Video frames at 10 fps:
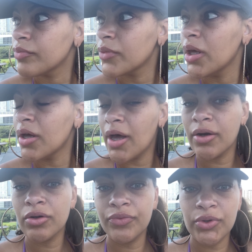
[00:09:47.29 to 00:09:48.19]
yeah, I
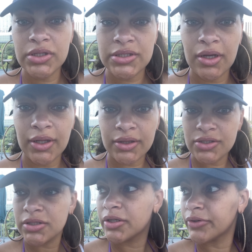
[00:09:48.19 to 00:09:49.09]
don't know if you could tell, like
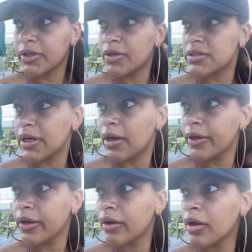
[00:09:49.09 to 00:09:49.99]
there's literally no sun out
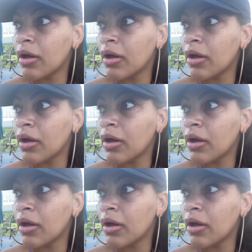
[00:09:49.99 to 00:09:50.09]
here.